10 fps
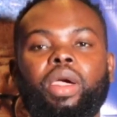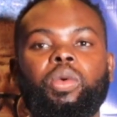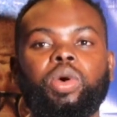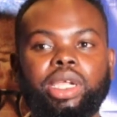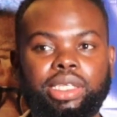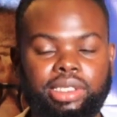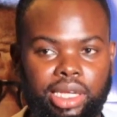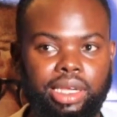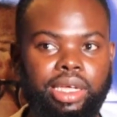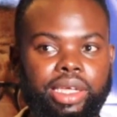What I
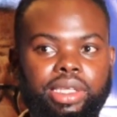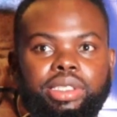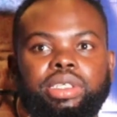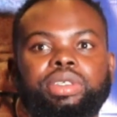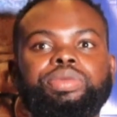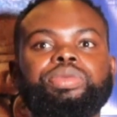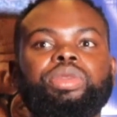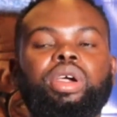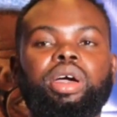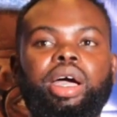said is
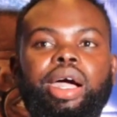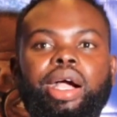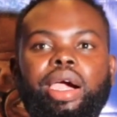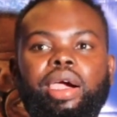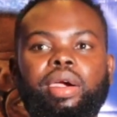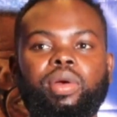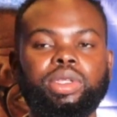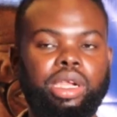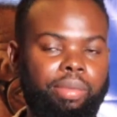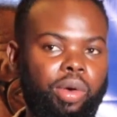
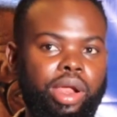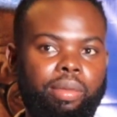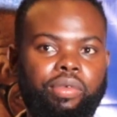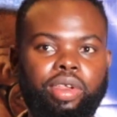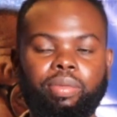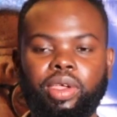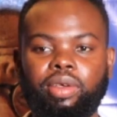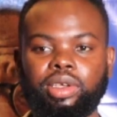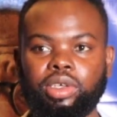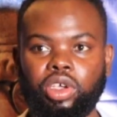kwanza number one, I'm a very big
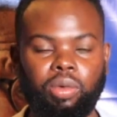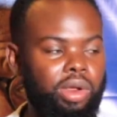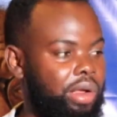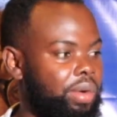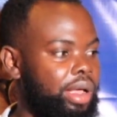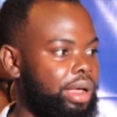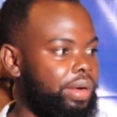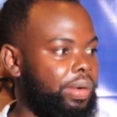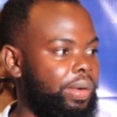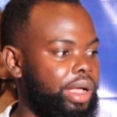yeye umle na
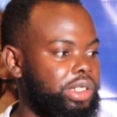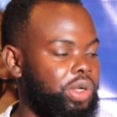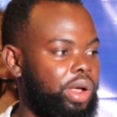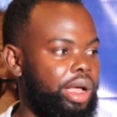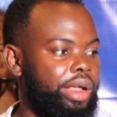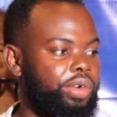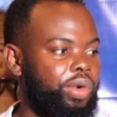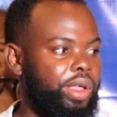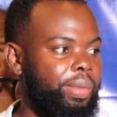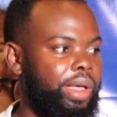kwa show ya
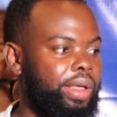Andrew Kibe.